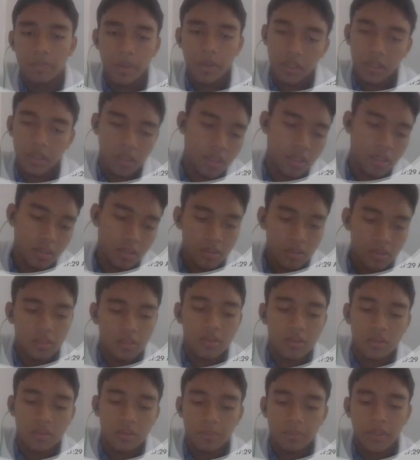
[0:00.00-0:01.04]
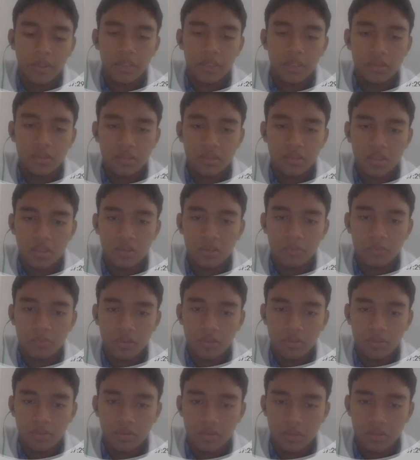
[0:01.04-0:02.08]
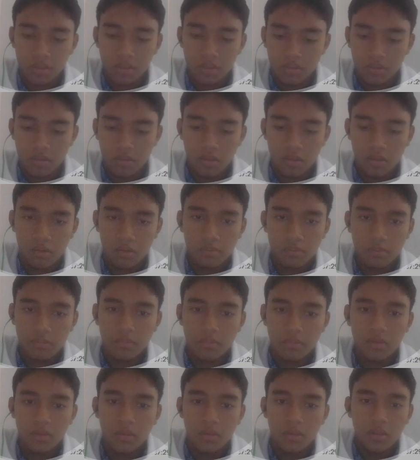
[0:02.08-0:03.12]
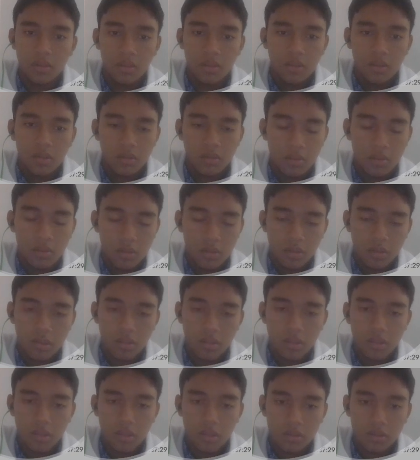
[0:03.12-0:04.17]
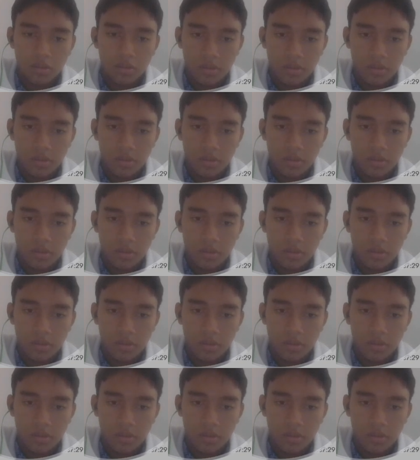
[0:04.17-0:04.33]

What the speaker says: And then the package name will be com dot